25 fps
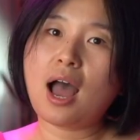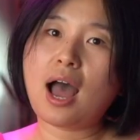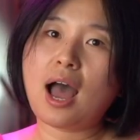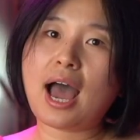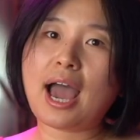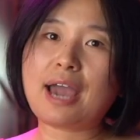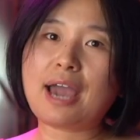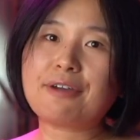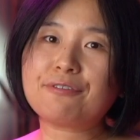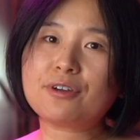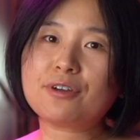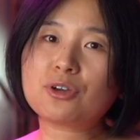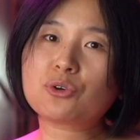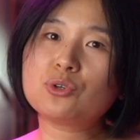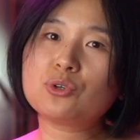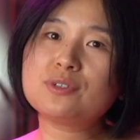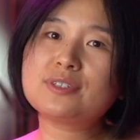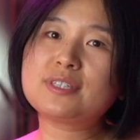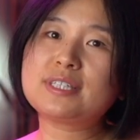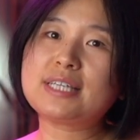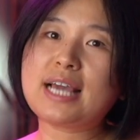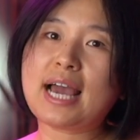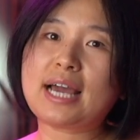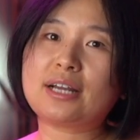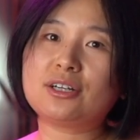High
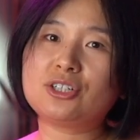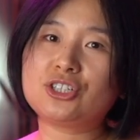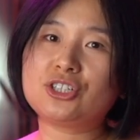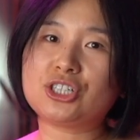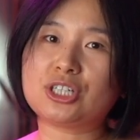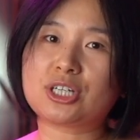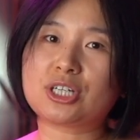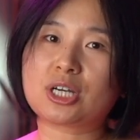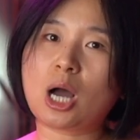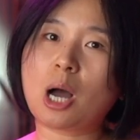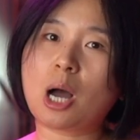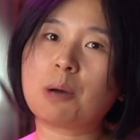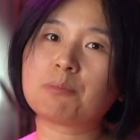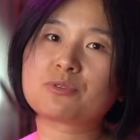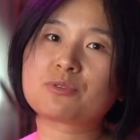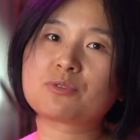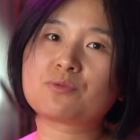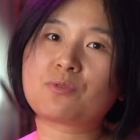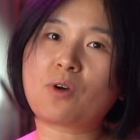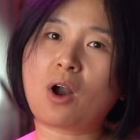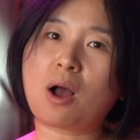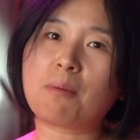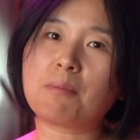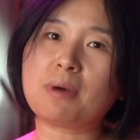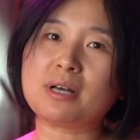frequency energy comes
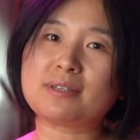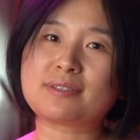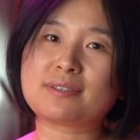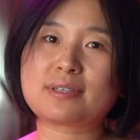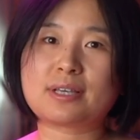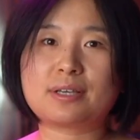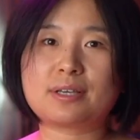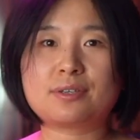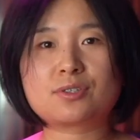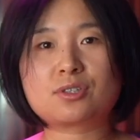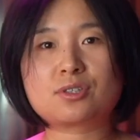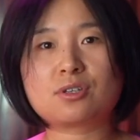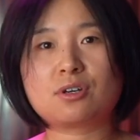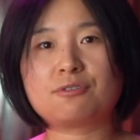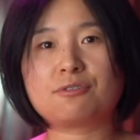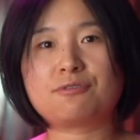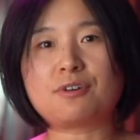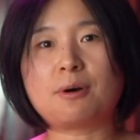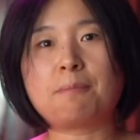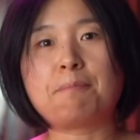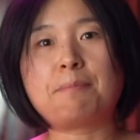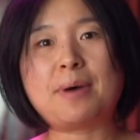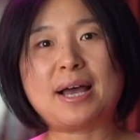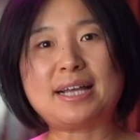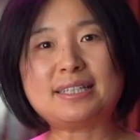from a sense of
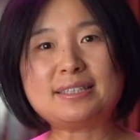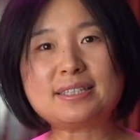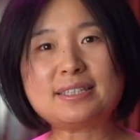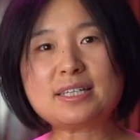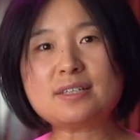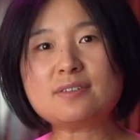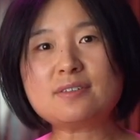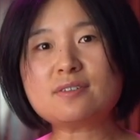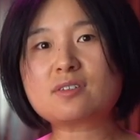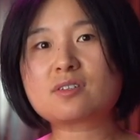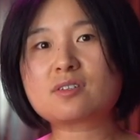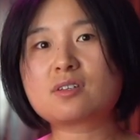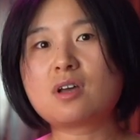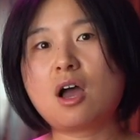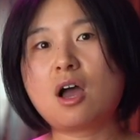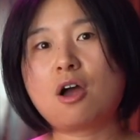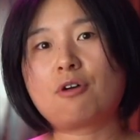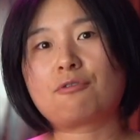abundance,